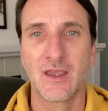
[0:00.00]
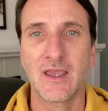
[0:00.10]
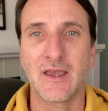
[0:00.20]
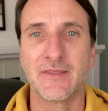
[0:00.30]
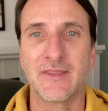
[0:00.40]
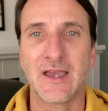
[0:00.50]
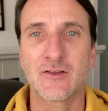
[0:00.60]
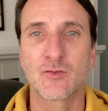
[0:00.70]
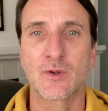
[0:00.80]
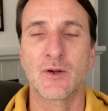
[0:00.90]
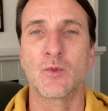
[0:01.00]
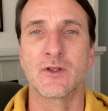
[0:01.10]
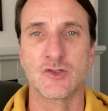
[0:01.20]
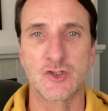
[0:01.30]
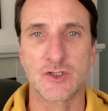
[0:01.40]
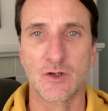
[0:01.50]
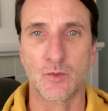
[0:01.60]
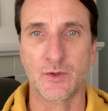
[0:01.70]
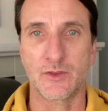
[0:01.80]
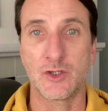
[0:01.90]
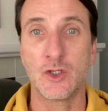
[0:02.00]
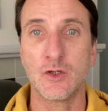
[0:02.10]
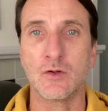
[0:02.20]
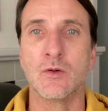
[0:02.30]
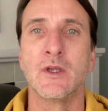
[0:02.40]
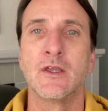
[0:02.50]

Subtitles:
And that's what I wanted to share with you,